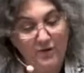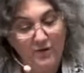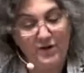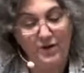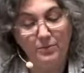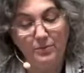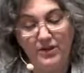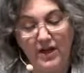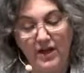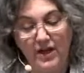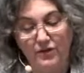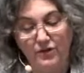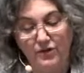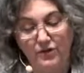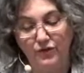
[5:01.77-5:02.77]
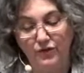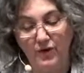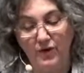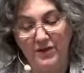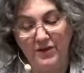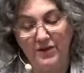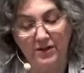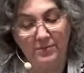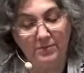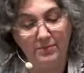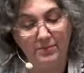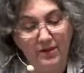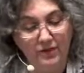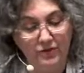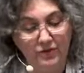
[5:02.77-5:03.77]
come together to strengthen our
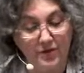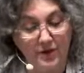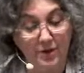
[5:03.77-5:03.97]
bonds with our